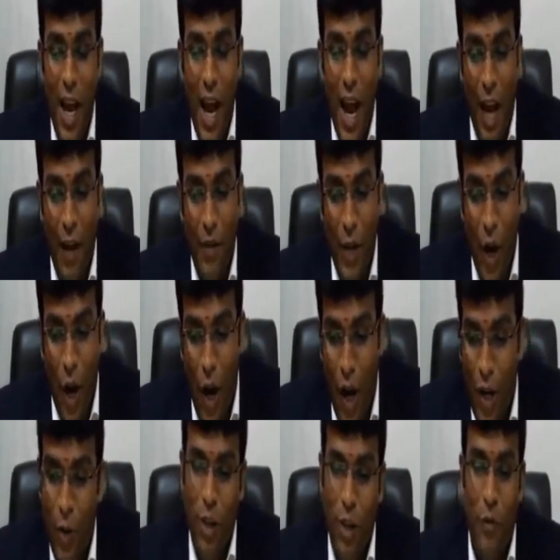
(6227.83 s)
And we all
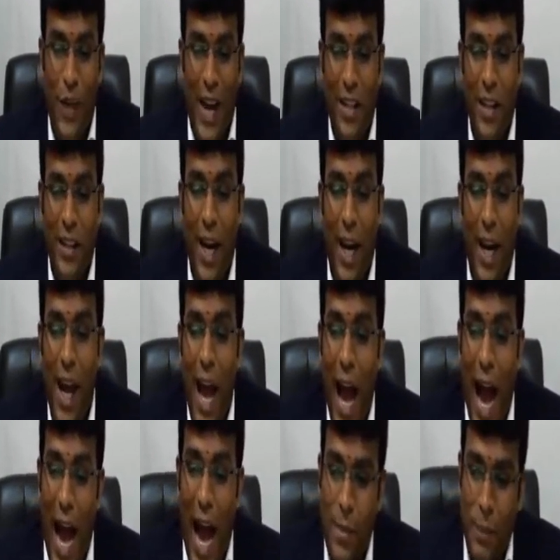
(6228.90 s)
know the fact that
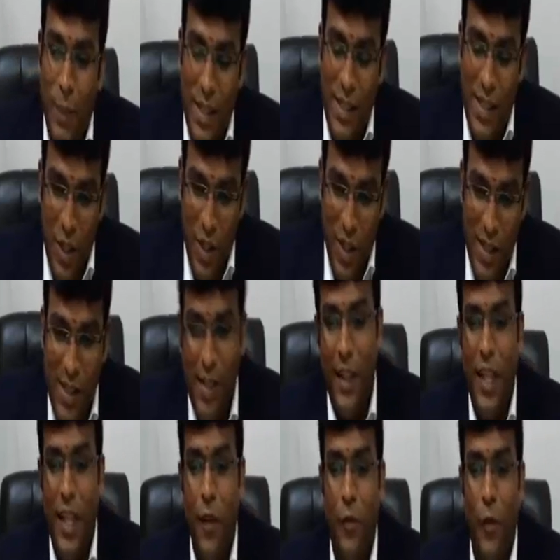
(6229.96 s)
as per section
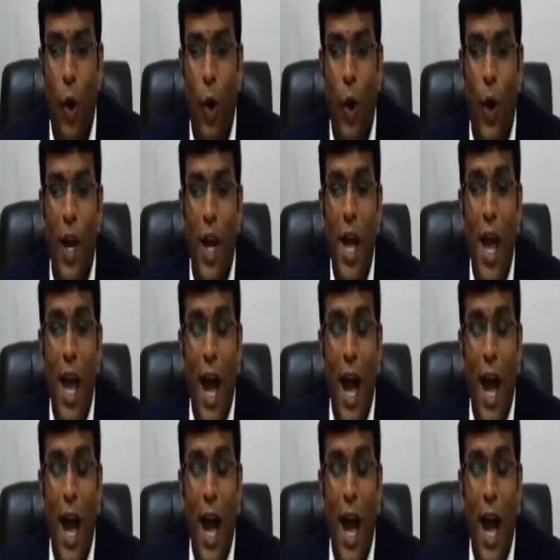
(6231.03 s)
74,